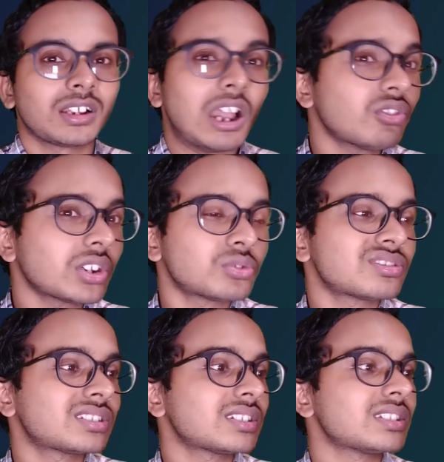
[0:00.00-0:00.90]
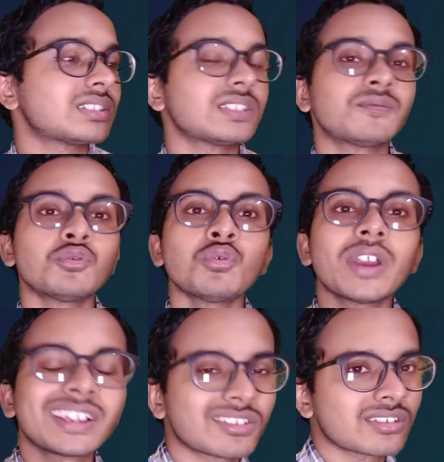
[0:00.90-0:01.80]
Now the question is, if you
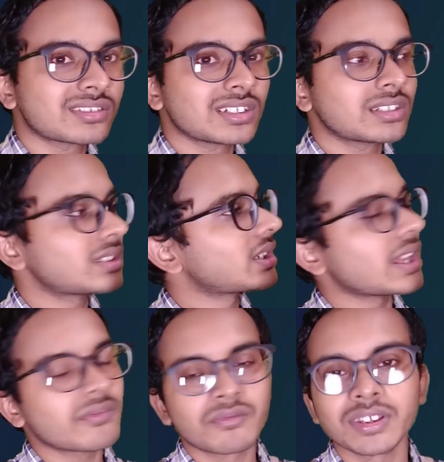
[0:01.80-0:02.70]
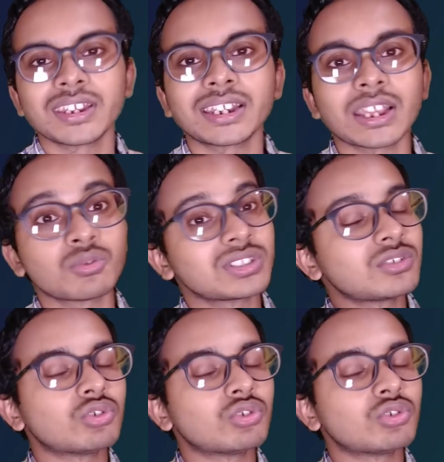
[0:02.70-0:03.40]
exhausted every data within